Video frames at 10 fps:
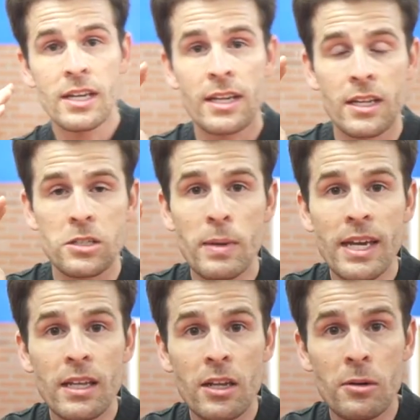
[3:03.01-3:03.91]
Now let's make
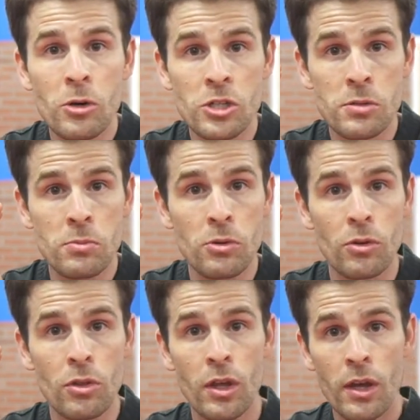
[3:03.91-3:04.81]
it a little more smooth.
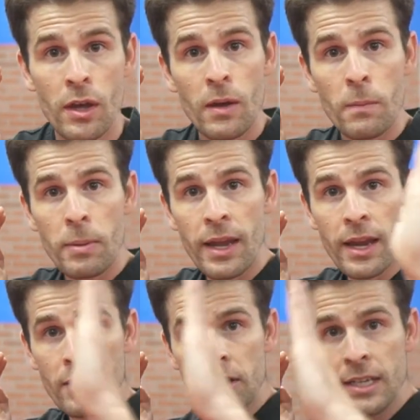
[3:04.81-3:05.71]

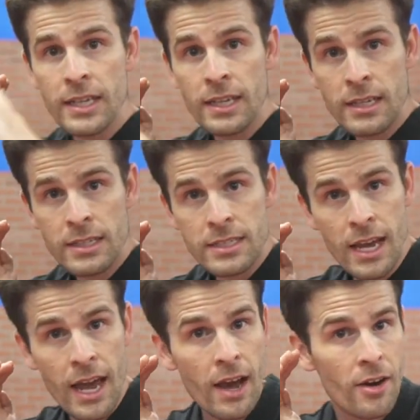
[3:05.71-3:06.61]
Parry,
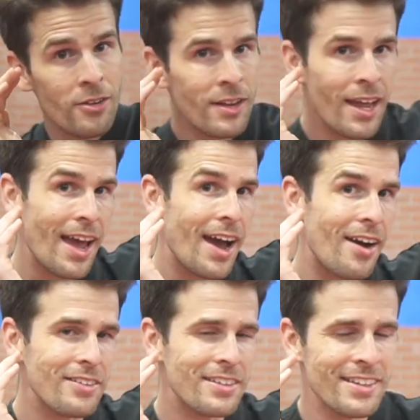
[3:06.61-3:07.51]
down,
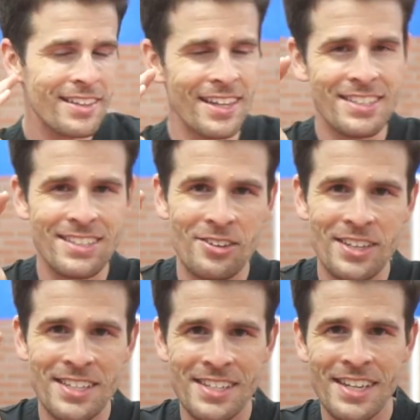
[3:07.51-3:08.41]
out. That's so
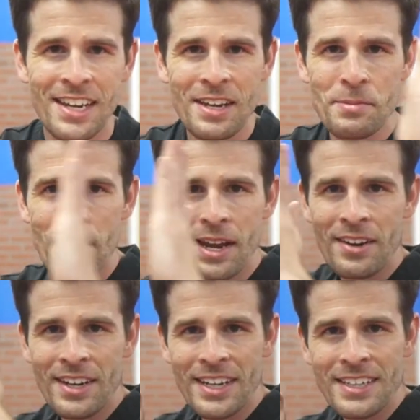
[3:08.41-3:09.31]
easy.
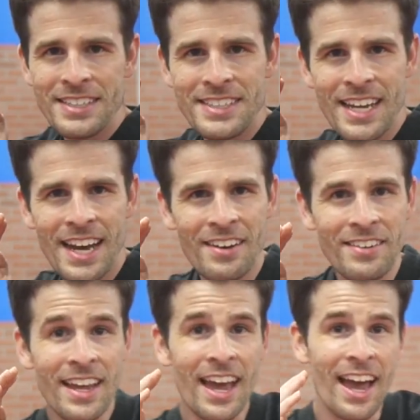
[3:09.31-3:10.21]
Parry,
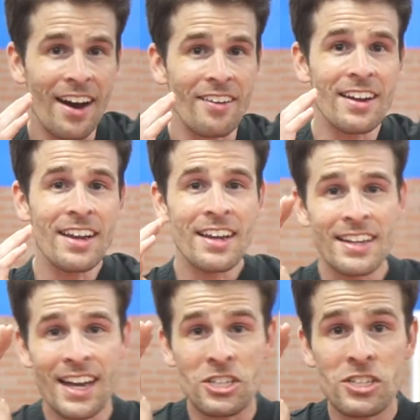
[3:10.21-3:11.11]
down, out.
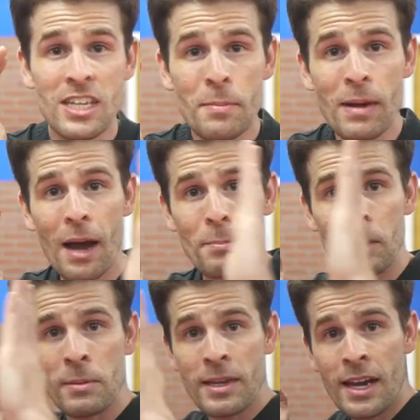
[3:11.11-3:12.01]
Yeah, just keep
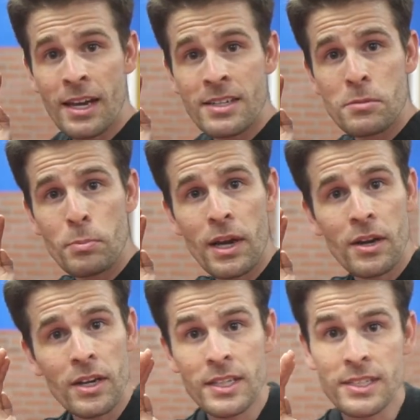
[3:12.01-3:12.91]
copying me, guys.
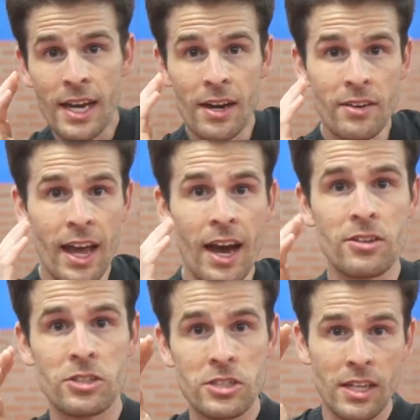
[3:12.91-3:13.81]
Parry, down,
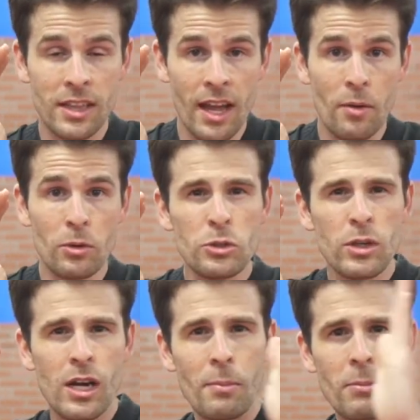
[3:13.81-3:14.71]
out, just like that. We'll do a
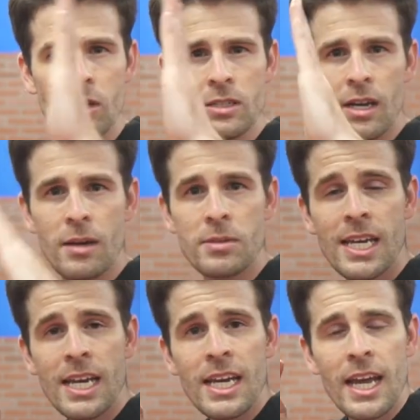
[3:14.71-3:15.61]
couple more times.
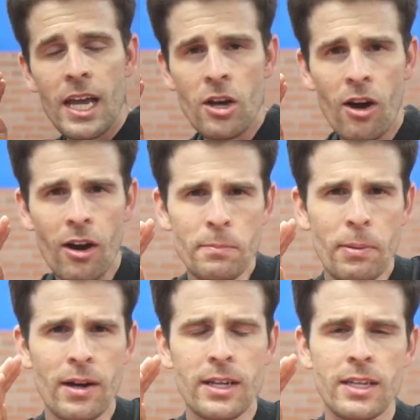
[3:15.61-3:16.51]
And the hard
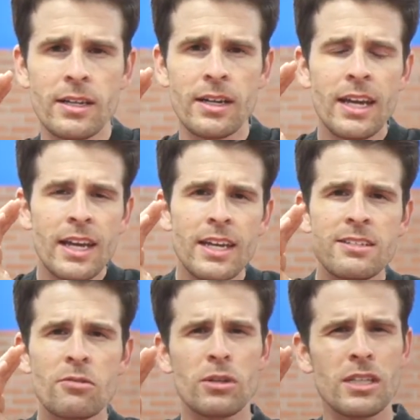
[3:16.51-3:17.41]
part here
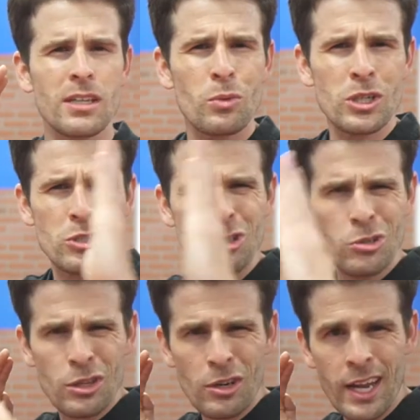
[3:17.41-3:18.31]
isn't really what you do
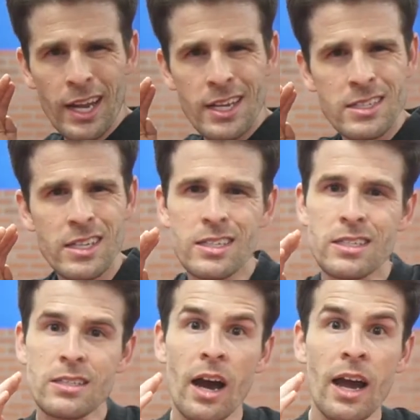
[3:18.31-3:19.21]
with your hands, it's
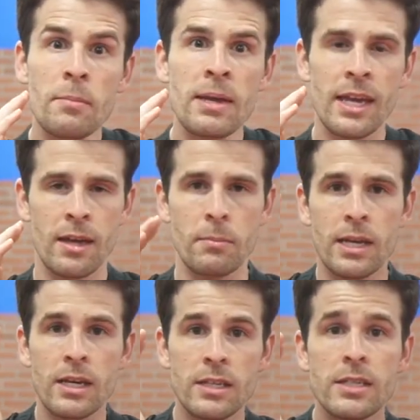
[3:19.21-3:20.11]
timing it.
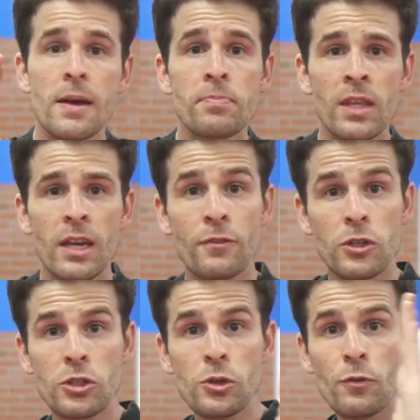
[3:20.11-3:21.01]
Because if you're
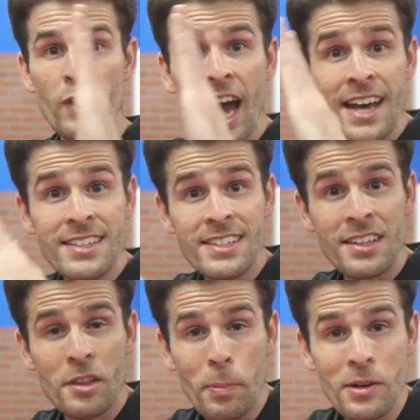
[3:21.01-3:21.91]
too fast,
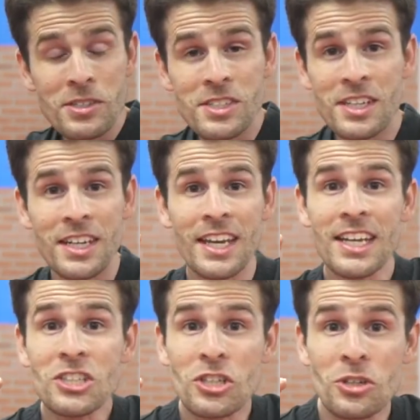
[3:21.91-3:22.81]
the person's gonna
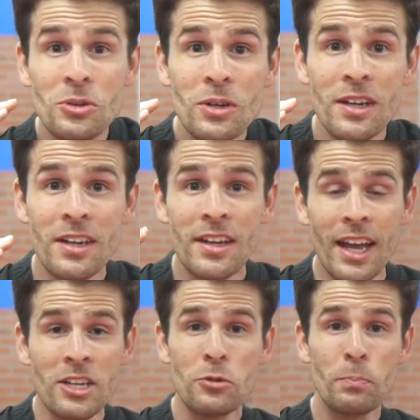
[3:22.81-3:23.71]
hit you,
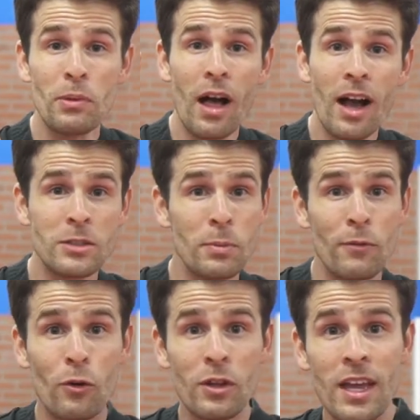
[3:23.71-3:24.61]
and you blocked
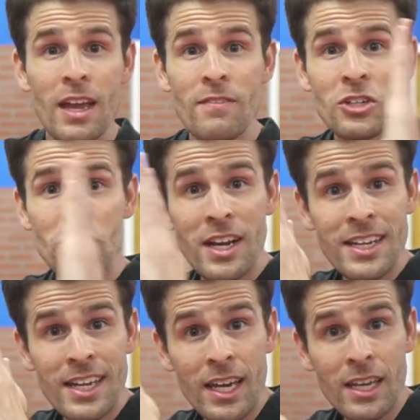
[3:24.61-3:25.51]
before they even tried
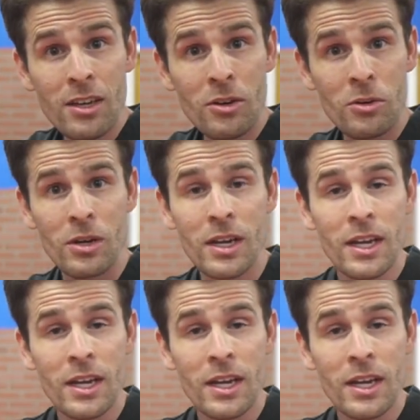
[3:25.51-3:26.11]
to kick you.